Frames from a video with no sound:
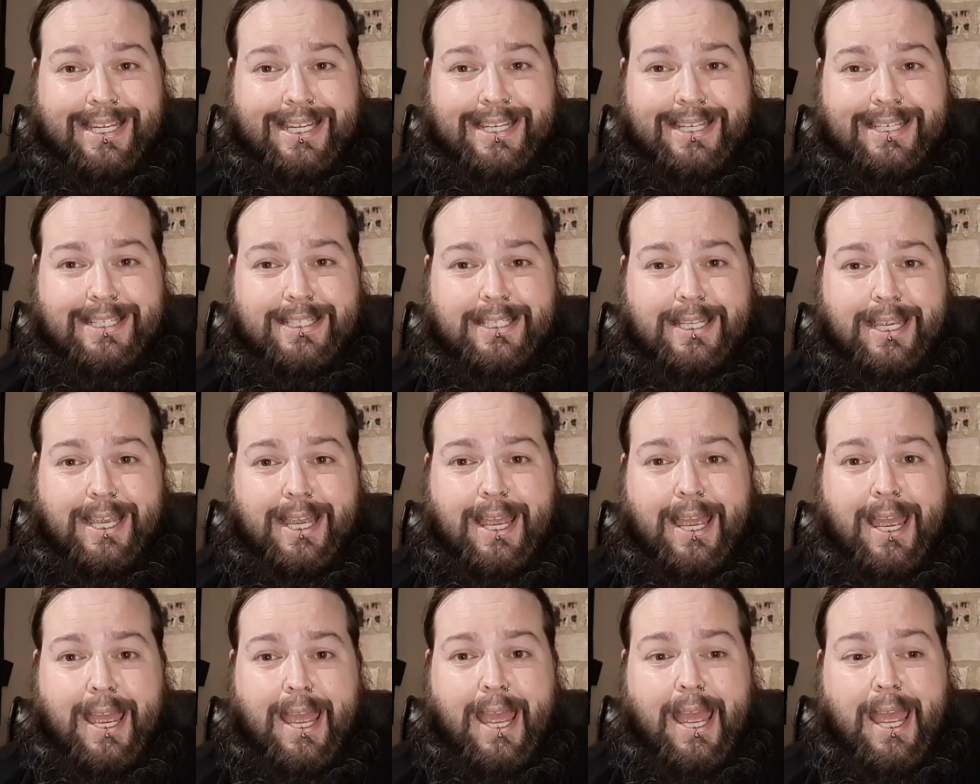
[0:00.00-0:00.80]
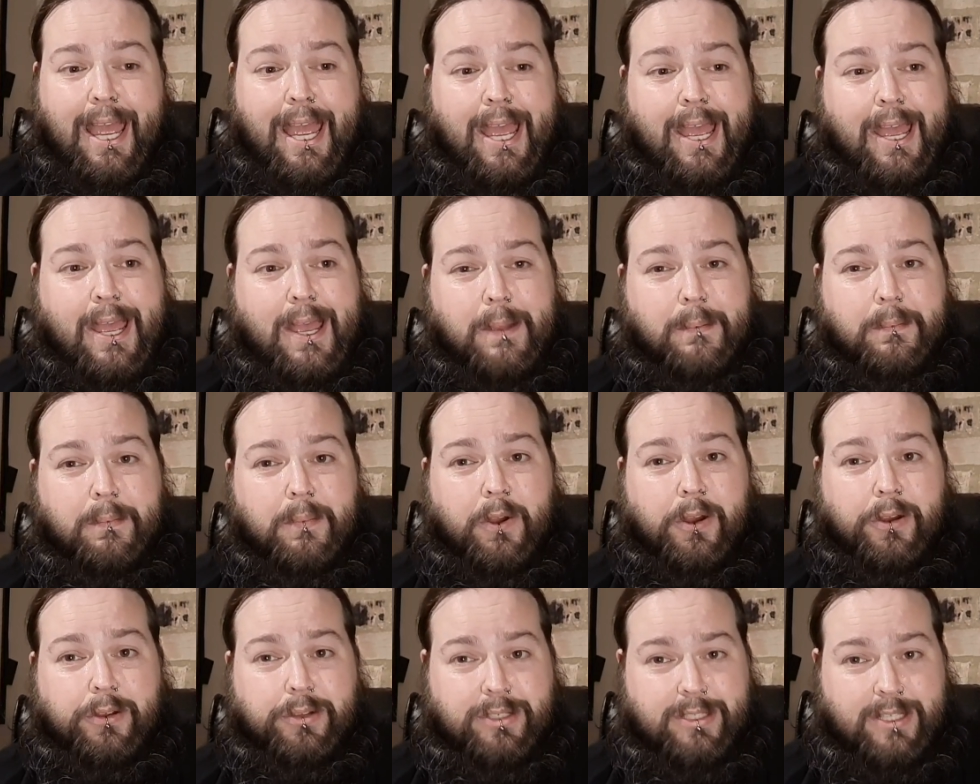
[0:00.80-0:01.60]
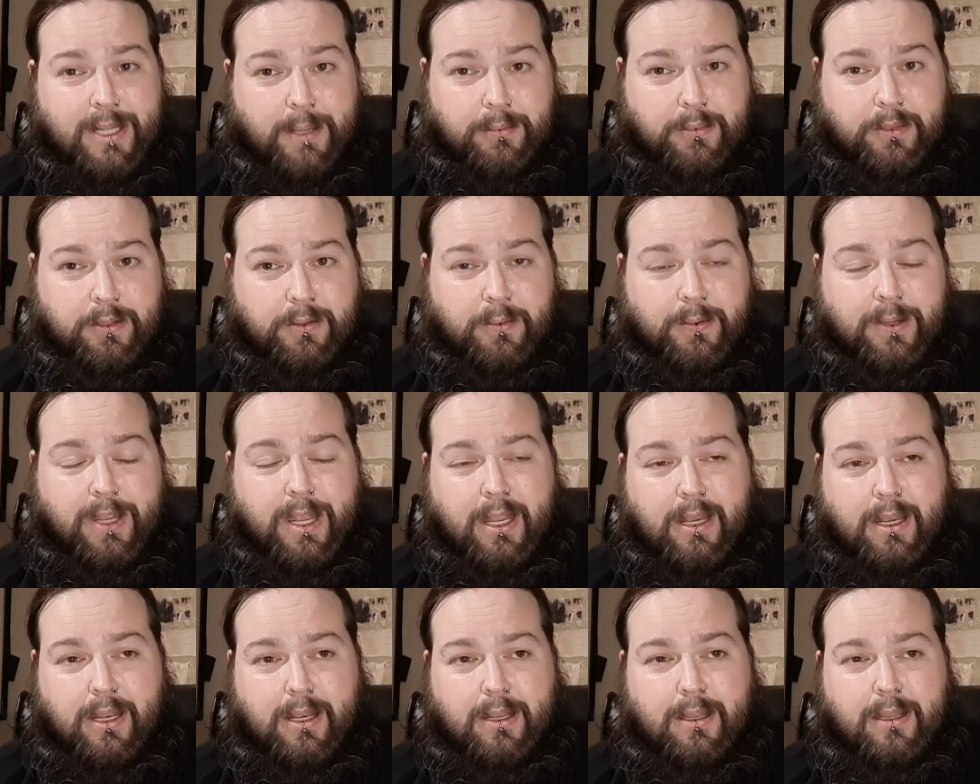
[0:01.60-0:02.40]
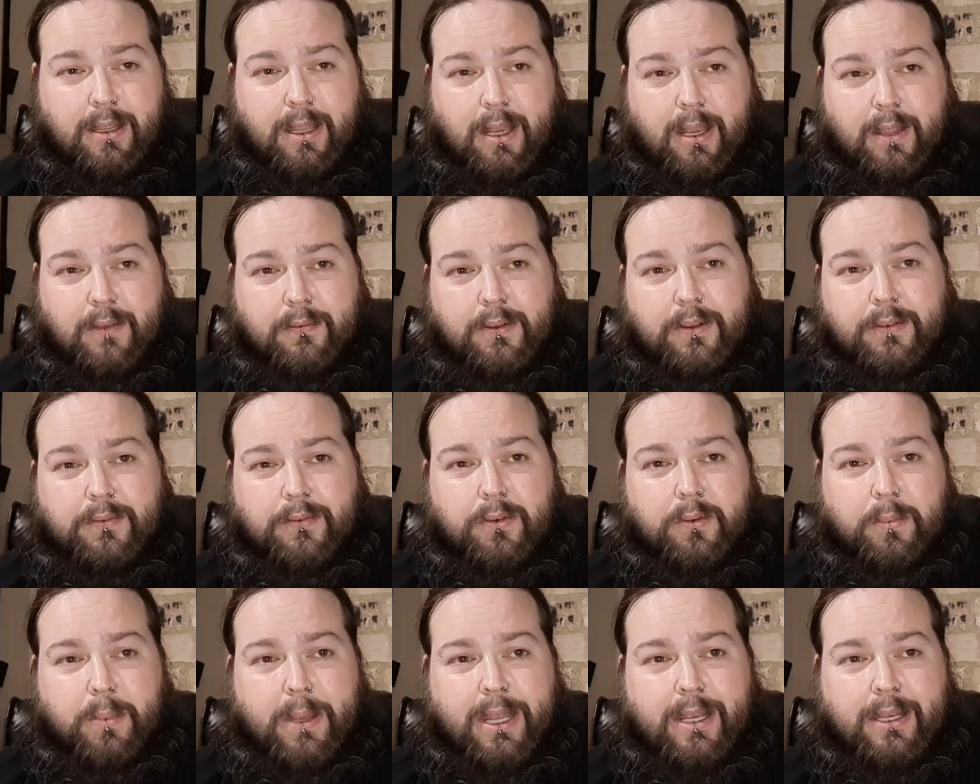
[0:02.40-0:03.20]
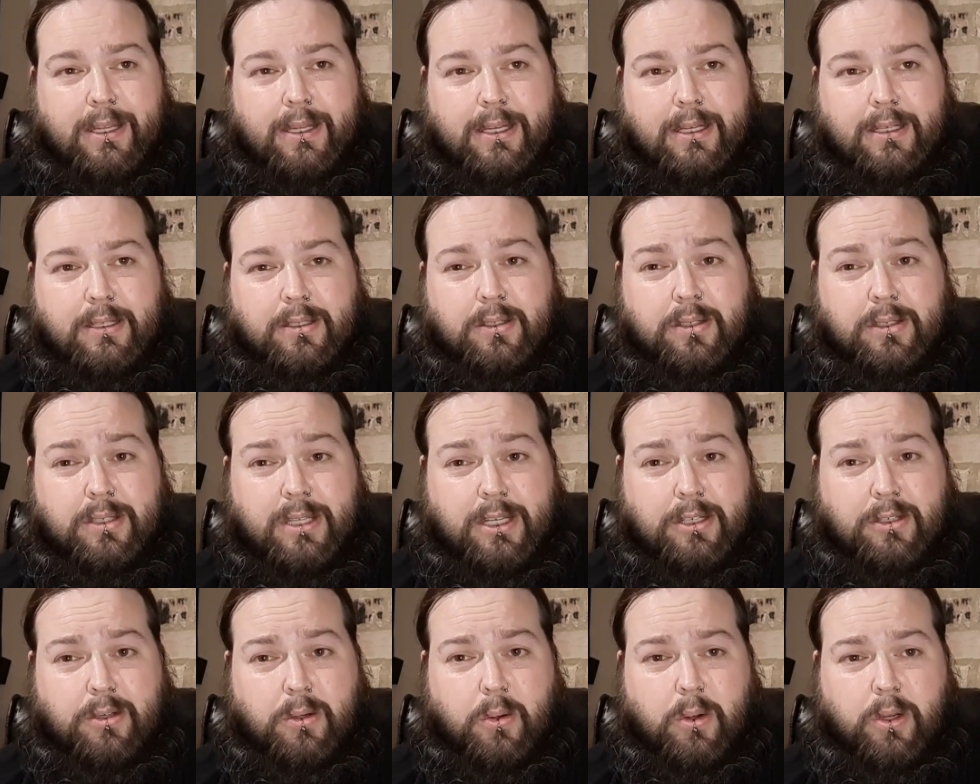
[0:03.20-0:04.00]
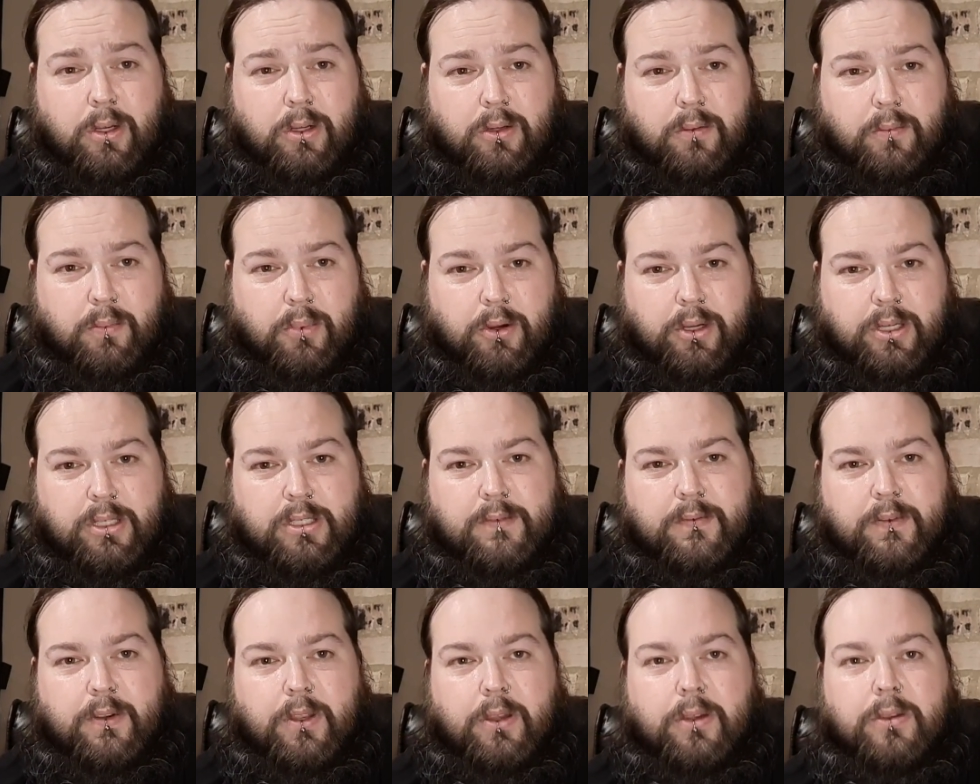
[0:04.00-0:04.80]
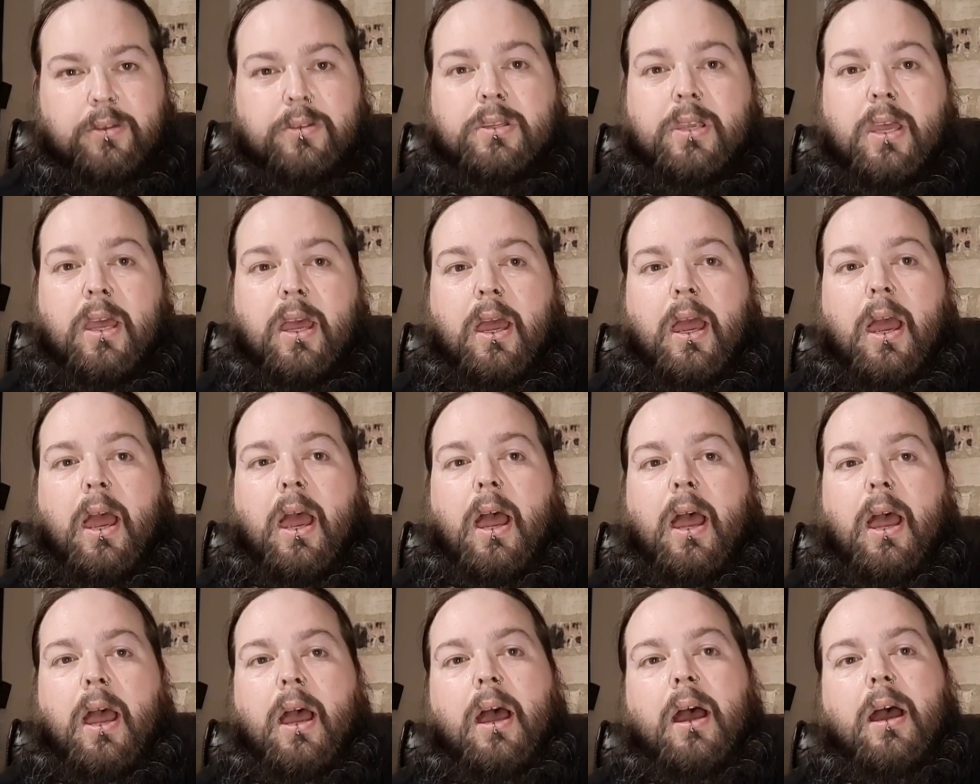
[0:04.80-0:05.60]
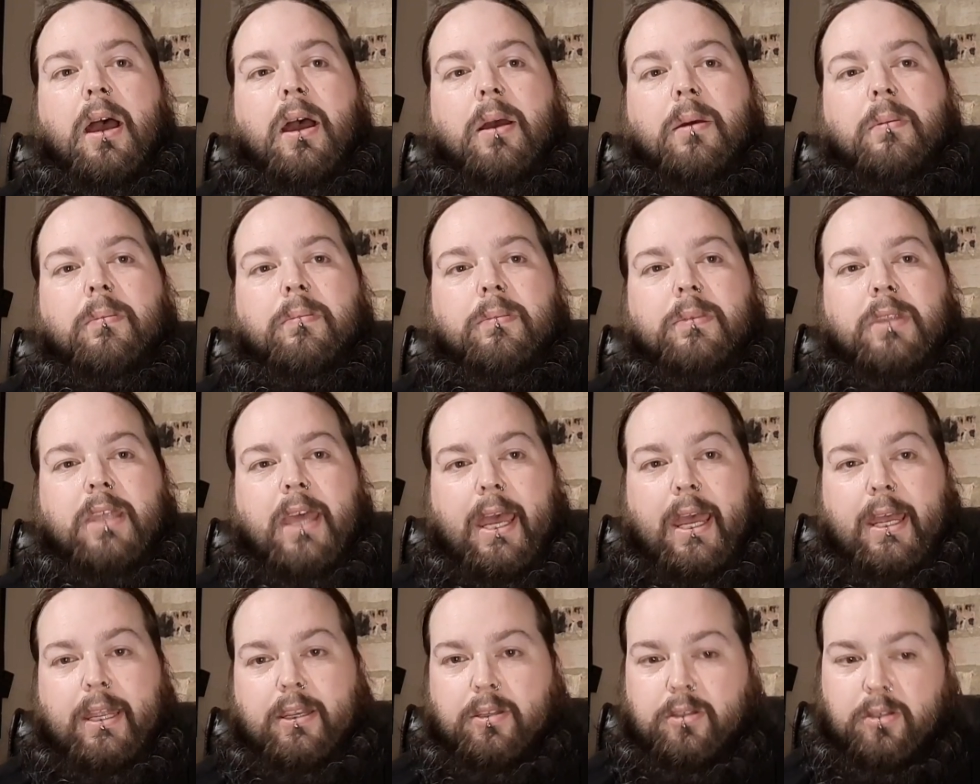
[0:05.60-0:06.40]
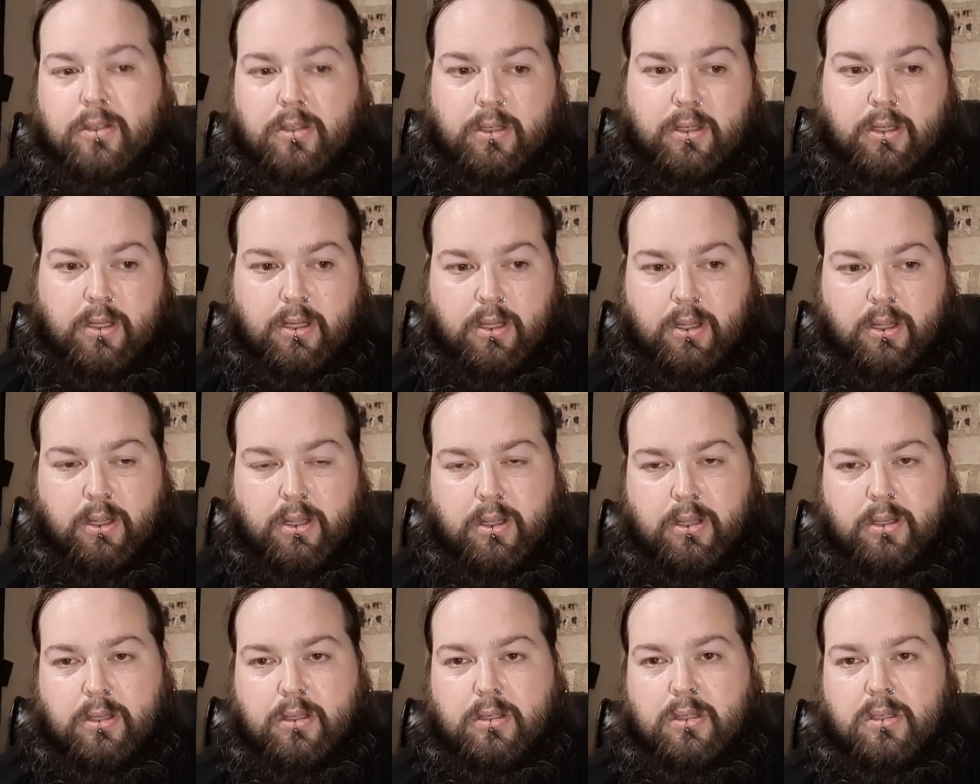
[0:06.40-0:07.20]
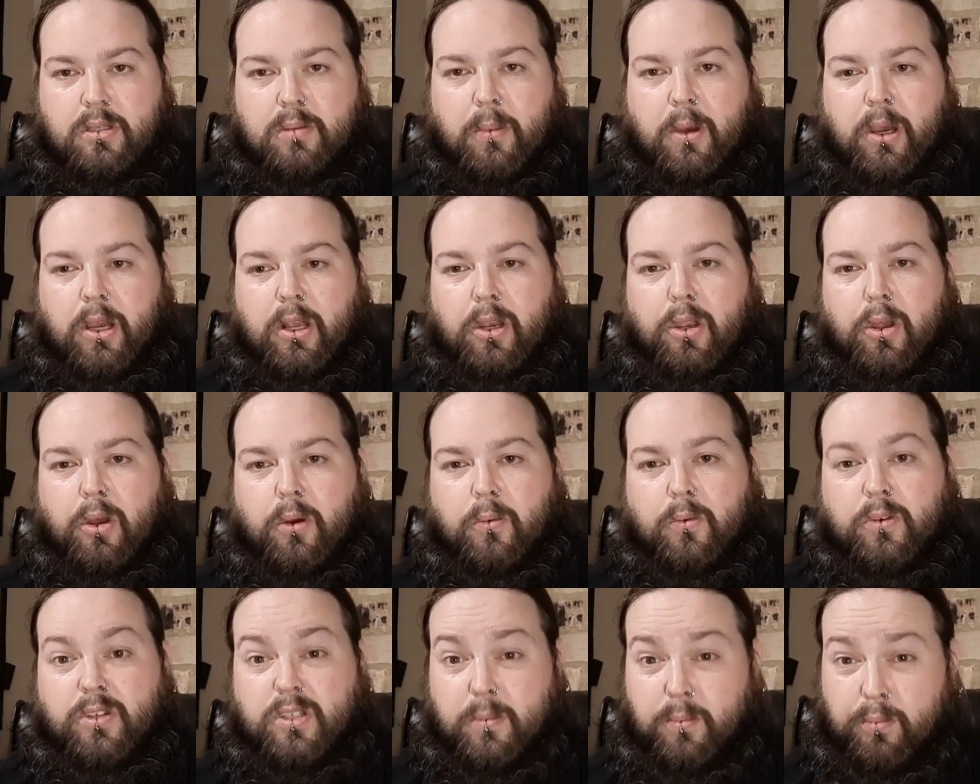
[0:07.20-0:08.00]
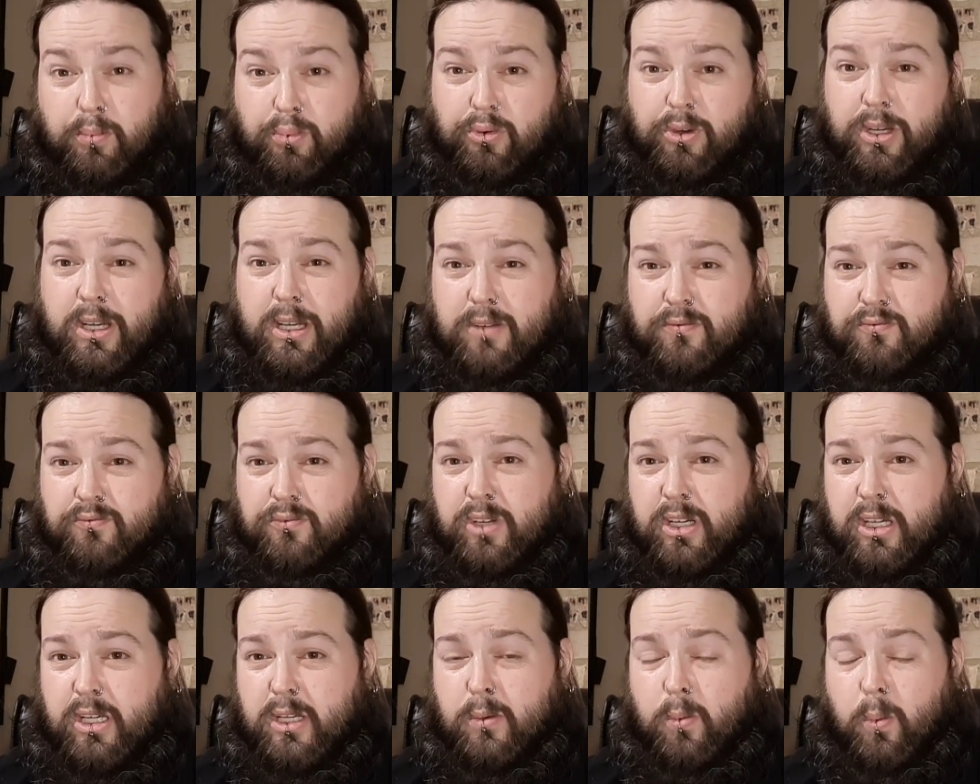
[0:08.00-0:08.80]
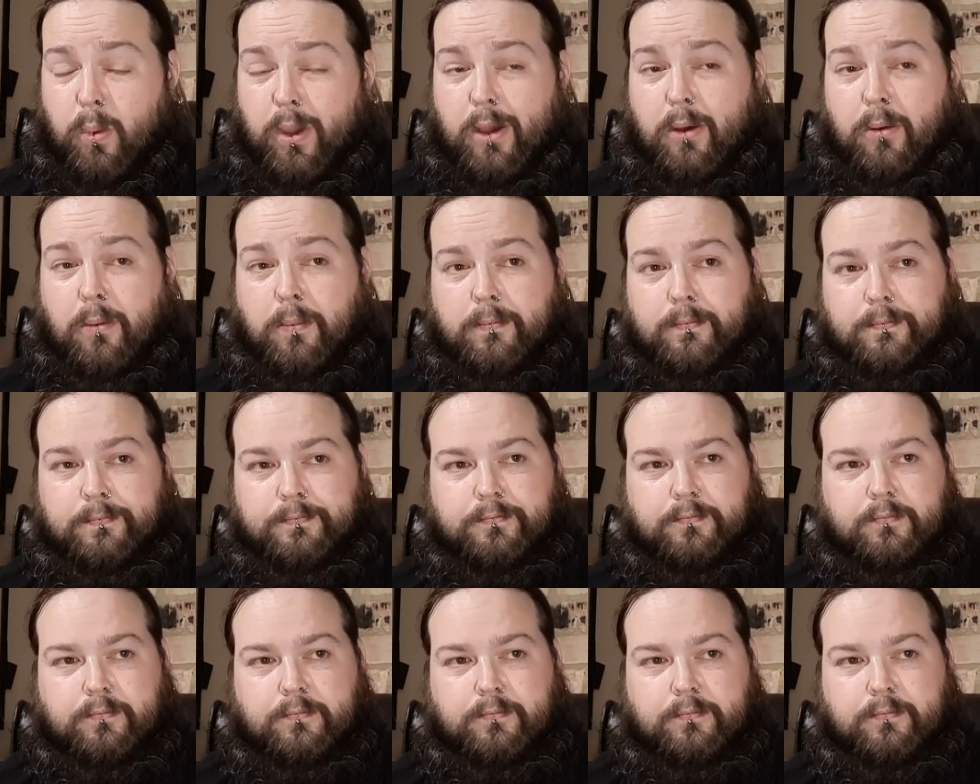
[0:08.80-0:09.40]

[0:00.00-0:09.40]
Kings. I was tempted with getting another few Panda Kings. So there's actually quite a good price for those to add to my lot, which are breeding really well.